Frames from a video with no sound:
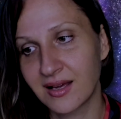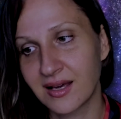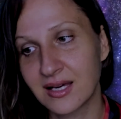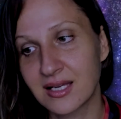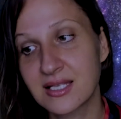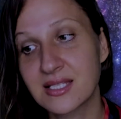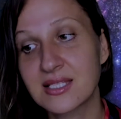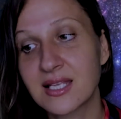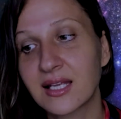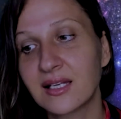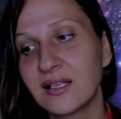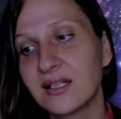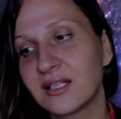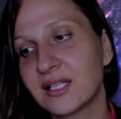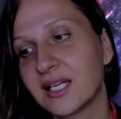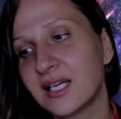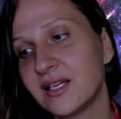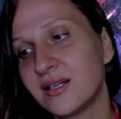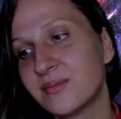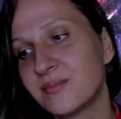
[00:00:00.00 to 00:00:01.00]

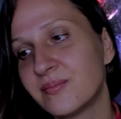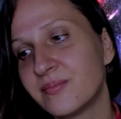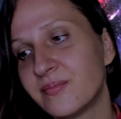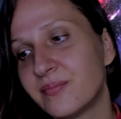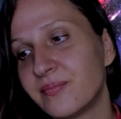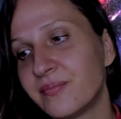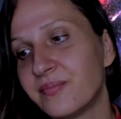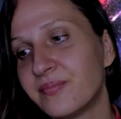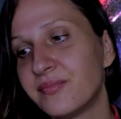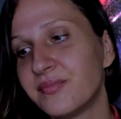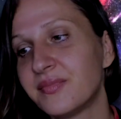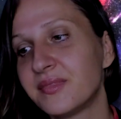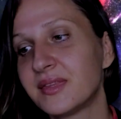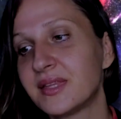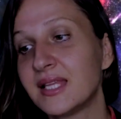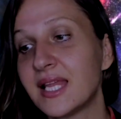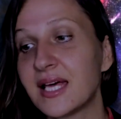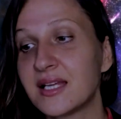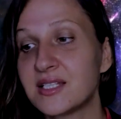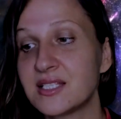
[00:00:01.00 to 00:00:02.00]
Suddenly,
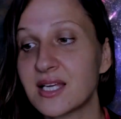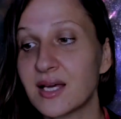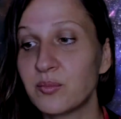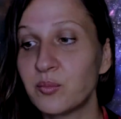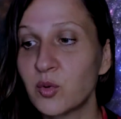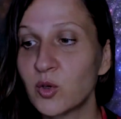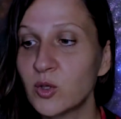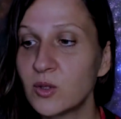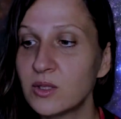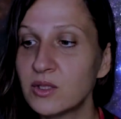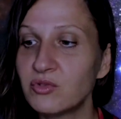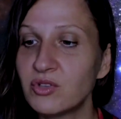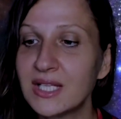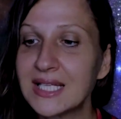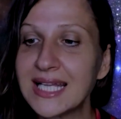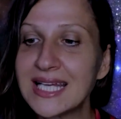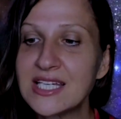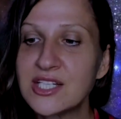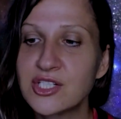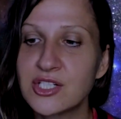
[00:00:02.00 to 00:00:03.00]
their temporal
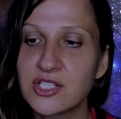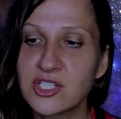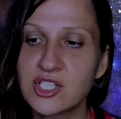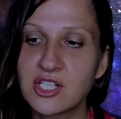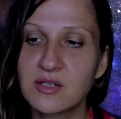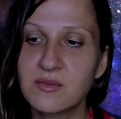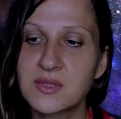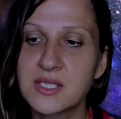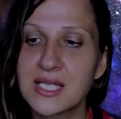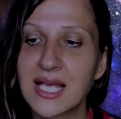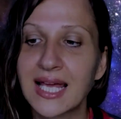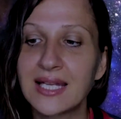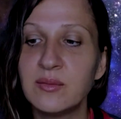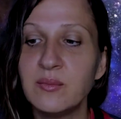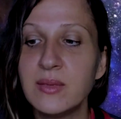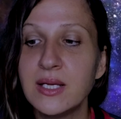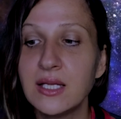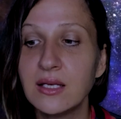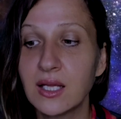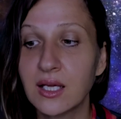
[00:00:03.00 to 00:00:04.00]
relationships had
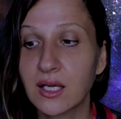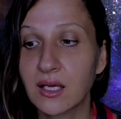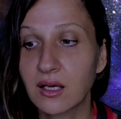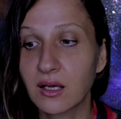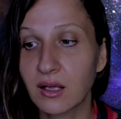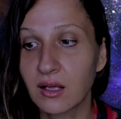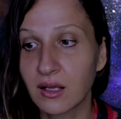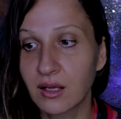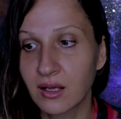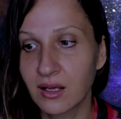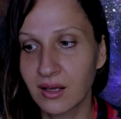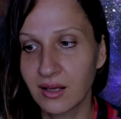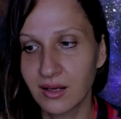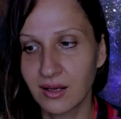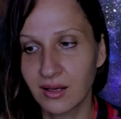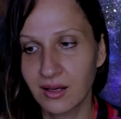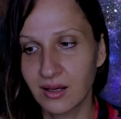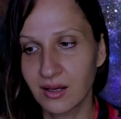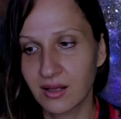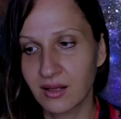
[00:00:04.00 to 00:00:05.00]
meaning.
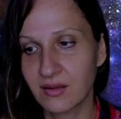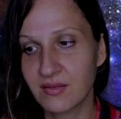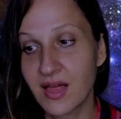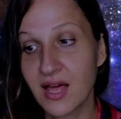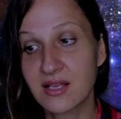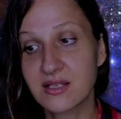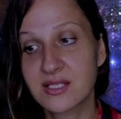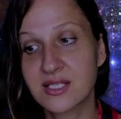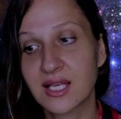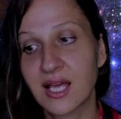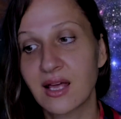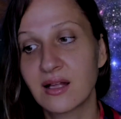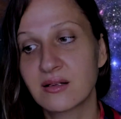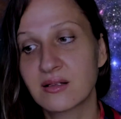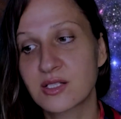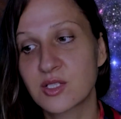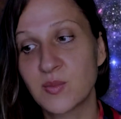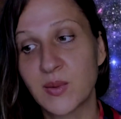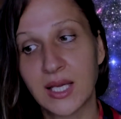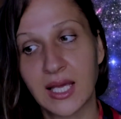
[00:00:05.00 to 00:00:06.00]
Their
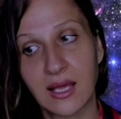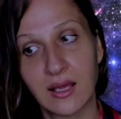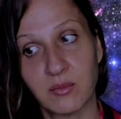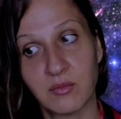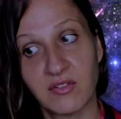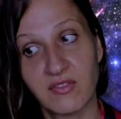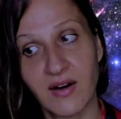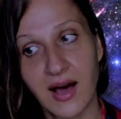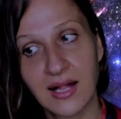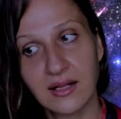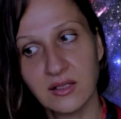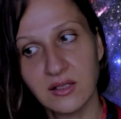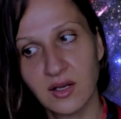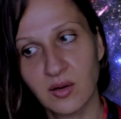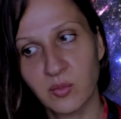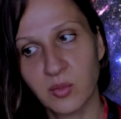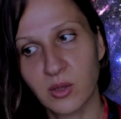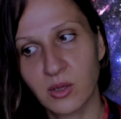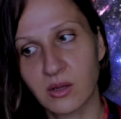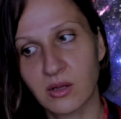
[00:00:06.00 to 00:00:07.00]
skills became
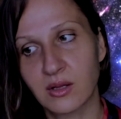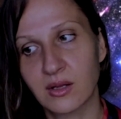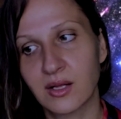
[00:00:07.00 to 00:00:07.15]
valuable.